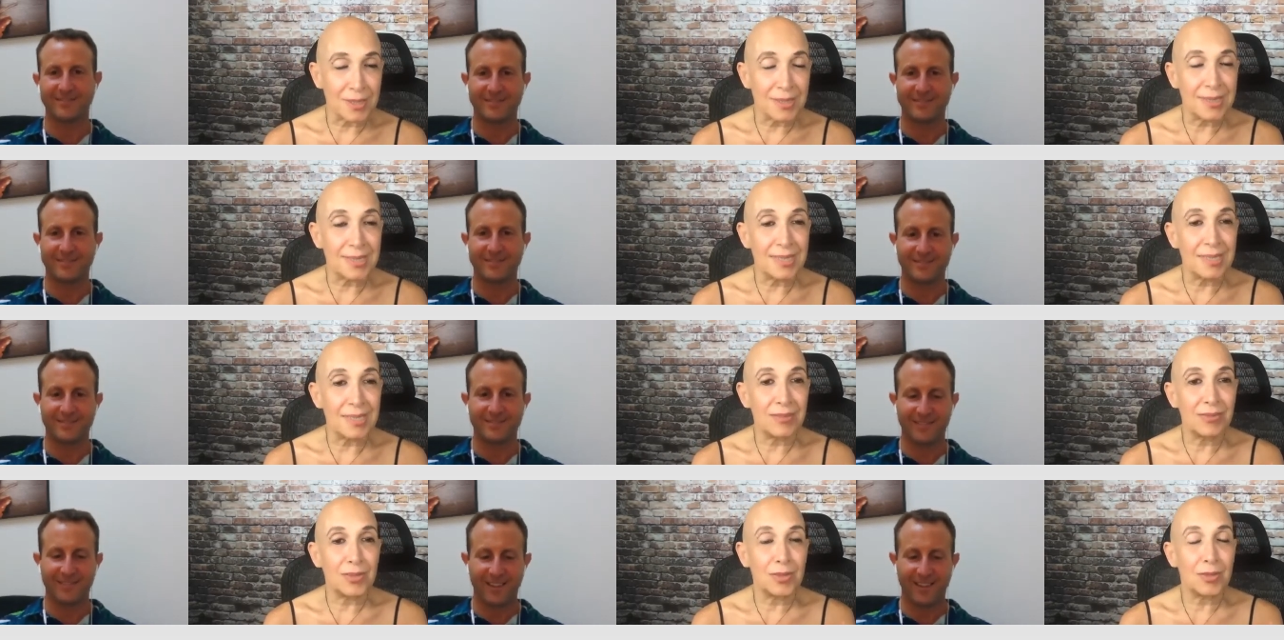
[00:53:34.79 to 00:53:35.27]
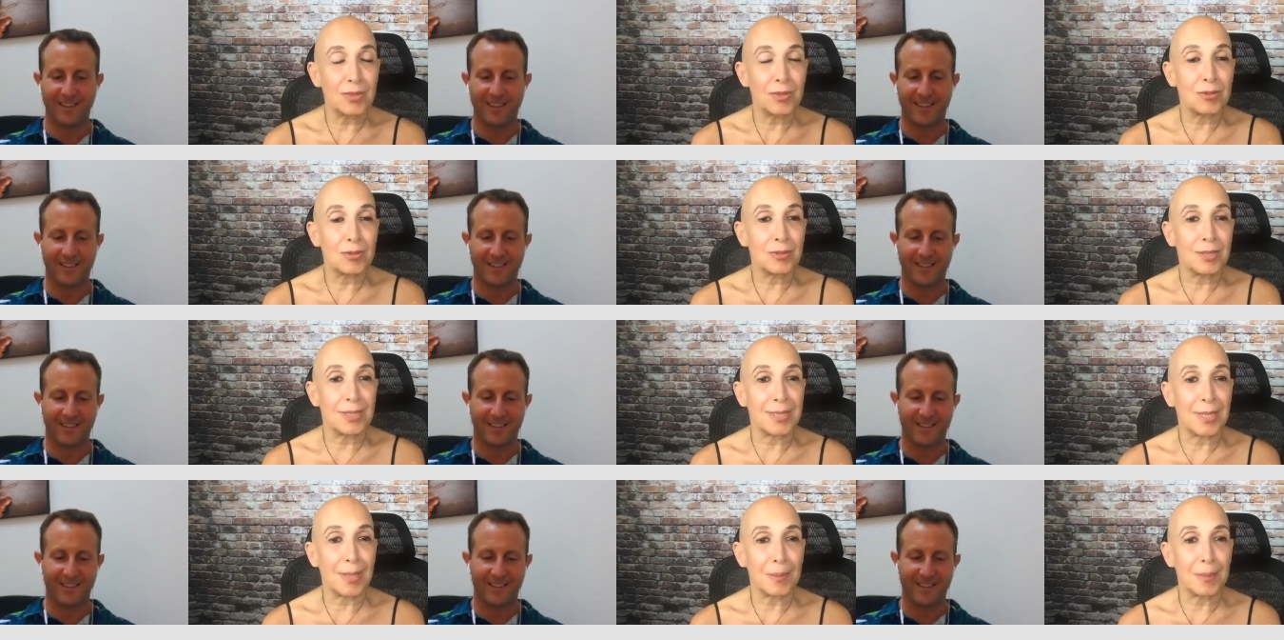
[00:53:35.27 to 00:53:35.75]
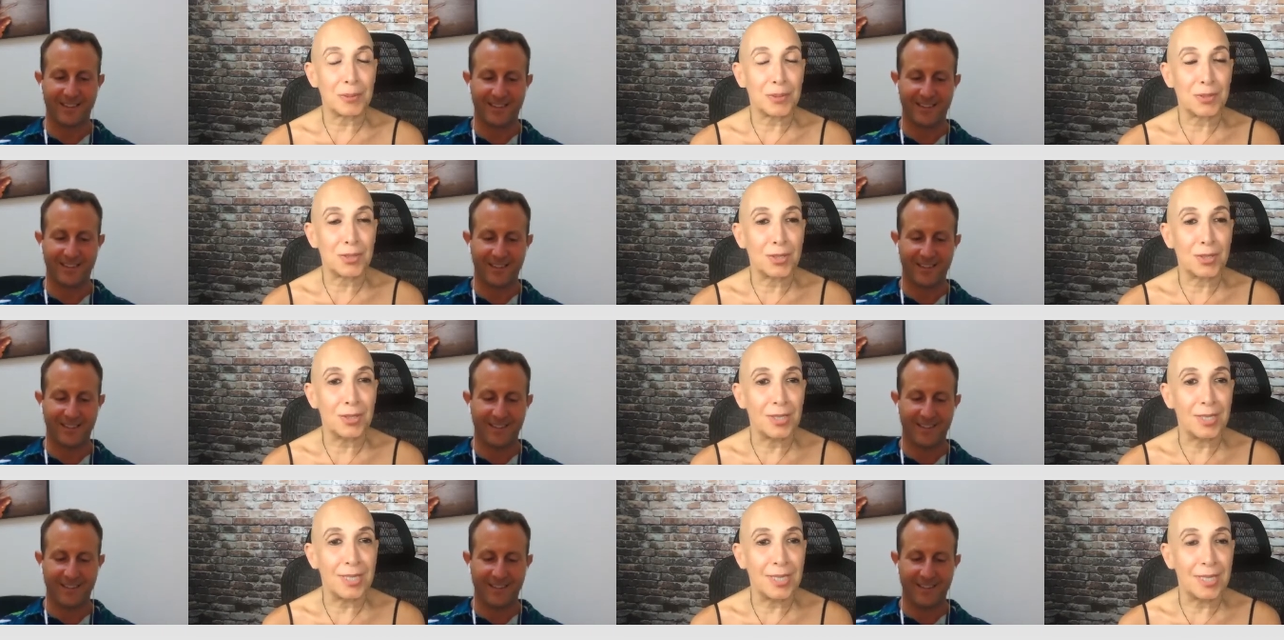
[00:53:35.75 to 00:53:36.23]
Speaker 1: to give you an
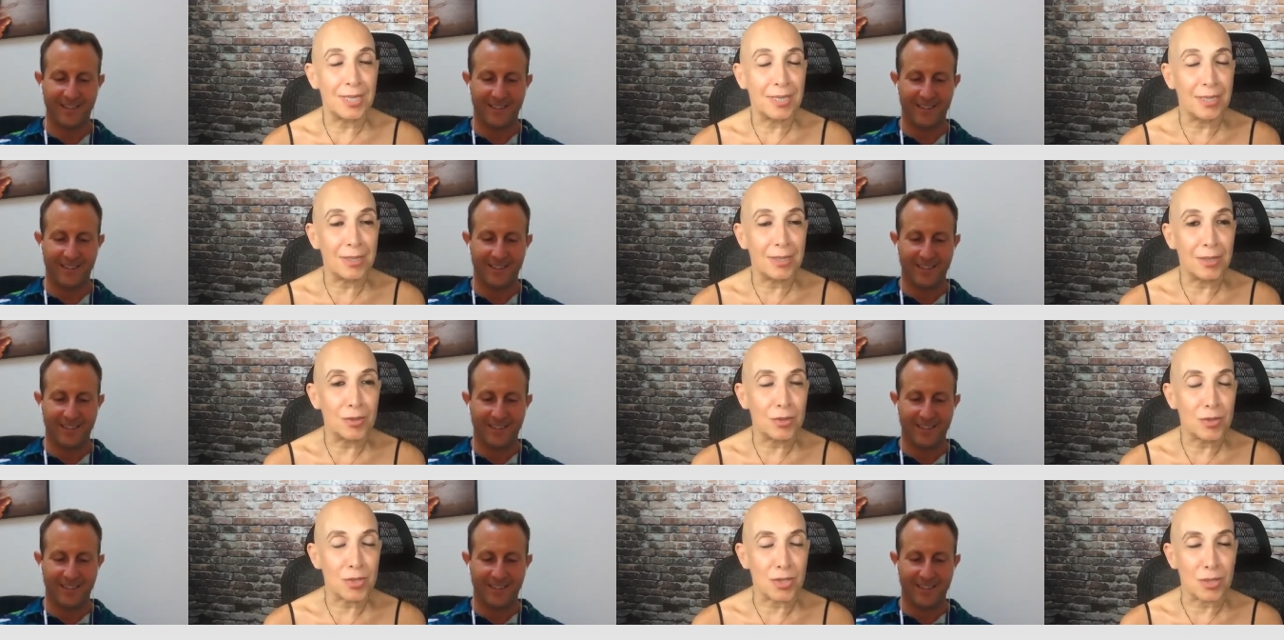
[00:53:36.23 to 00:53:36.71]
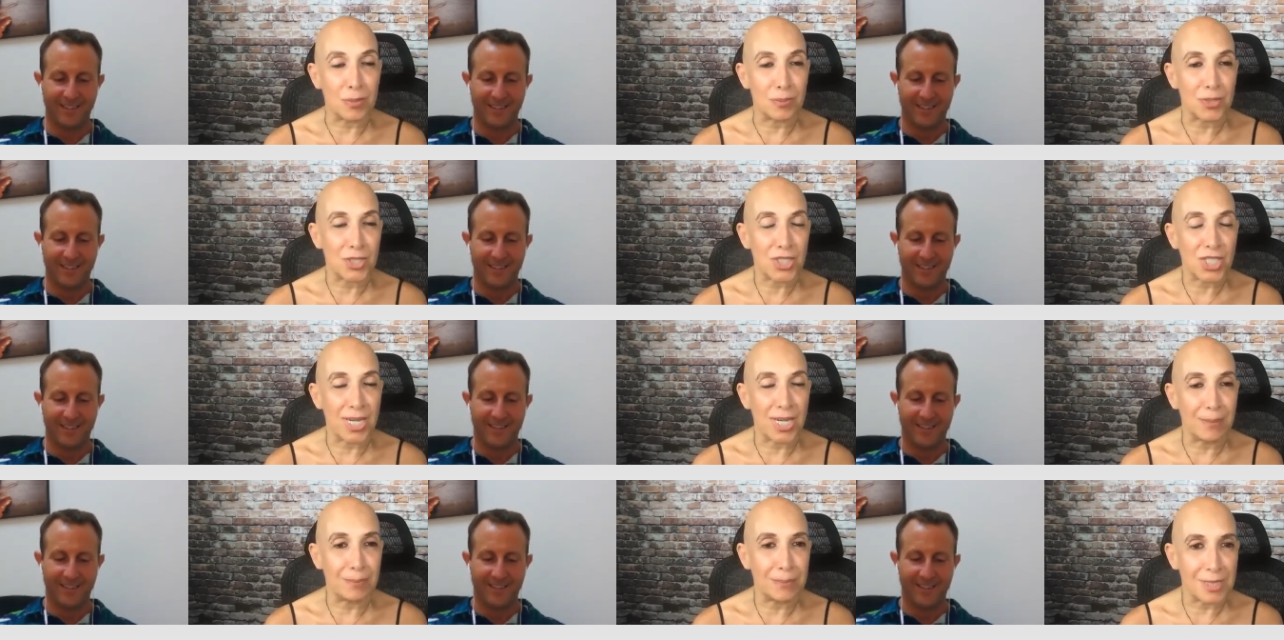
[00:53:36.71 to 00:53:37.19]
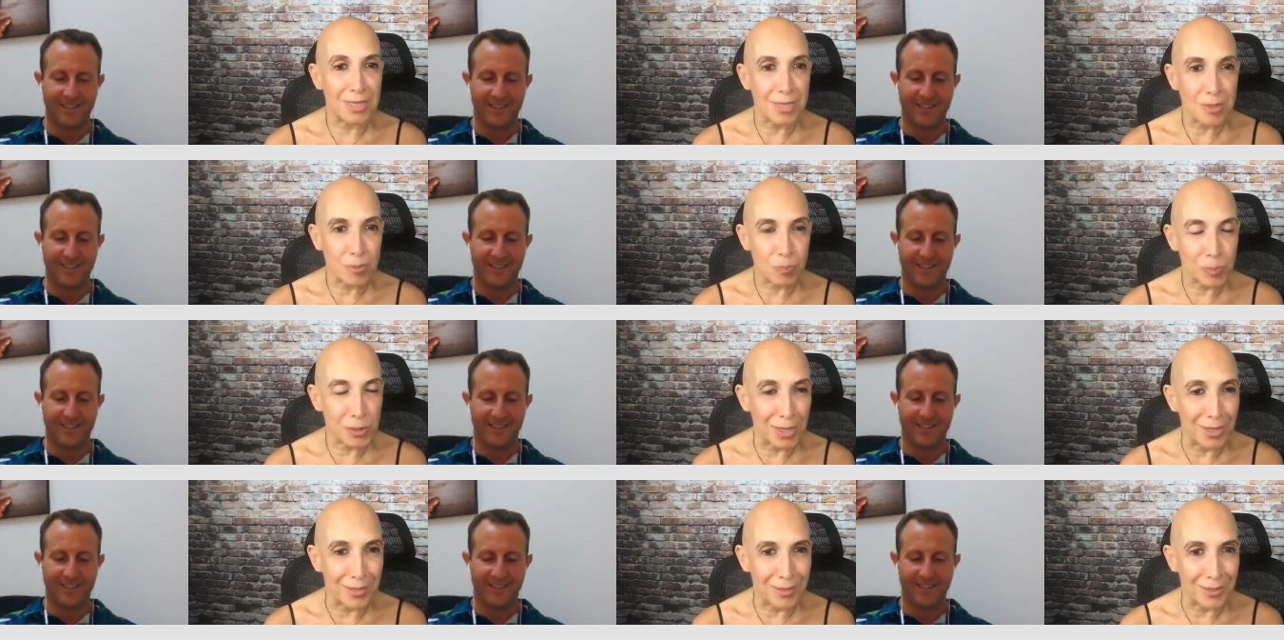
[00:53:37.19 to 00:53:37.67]
opportunity to do some shameless
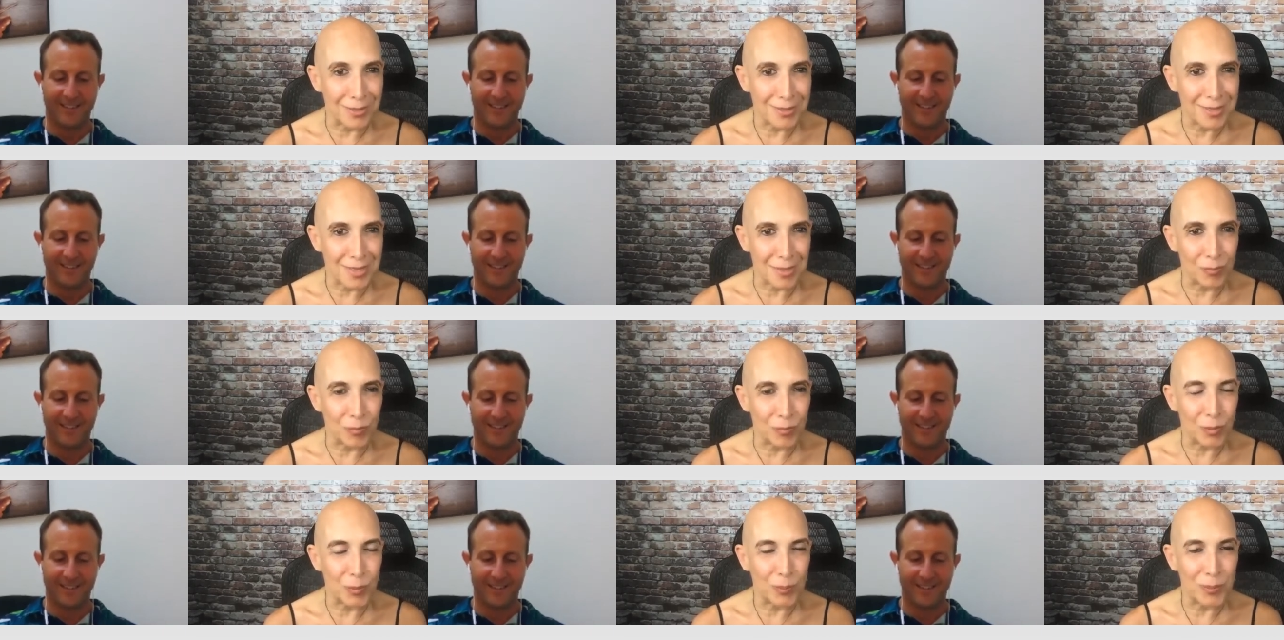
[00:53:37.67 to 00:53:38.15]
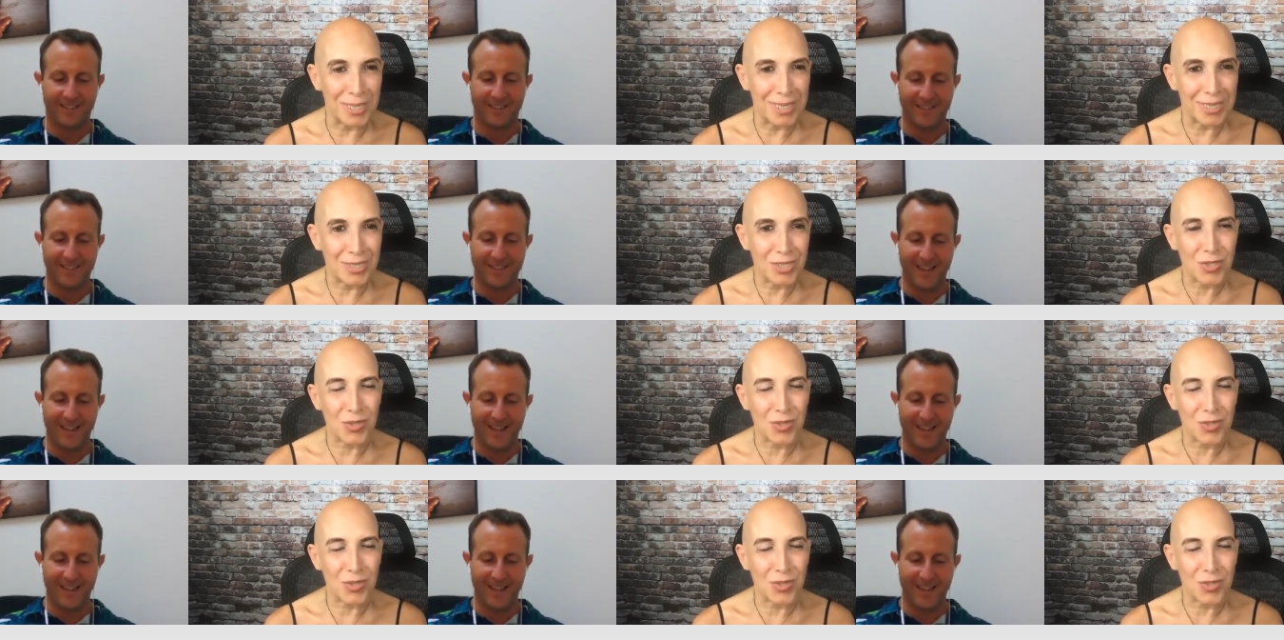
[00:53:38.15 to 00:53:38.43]
plugs and we'll make